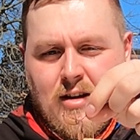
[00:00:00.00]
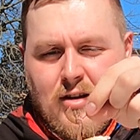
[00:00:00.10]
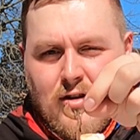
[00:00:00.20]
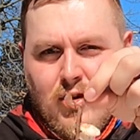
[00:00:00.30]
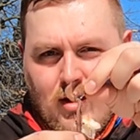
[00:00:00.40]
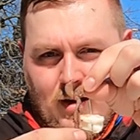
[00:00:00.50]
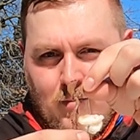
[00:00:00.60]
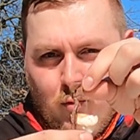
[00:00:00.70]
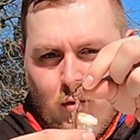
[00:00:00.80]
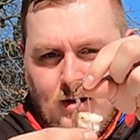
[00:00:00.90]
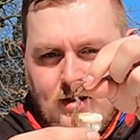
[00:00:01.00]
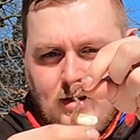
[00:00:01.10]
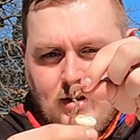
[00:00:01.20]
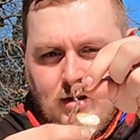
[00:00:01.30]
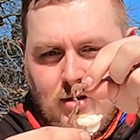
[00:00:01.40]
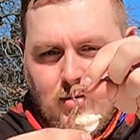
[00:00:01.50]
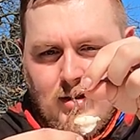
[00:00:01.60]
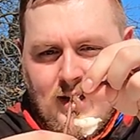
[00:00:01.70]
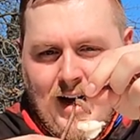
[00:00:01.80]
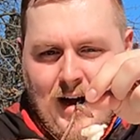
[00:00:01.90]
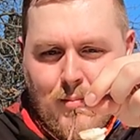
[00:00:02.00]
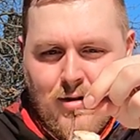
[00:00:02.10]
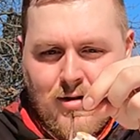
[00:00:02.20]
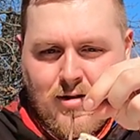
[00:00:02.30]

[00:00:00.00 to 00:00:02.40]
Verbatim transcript: You're gonna hook him once through the top,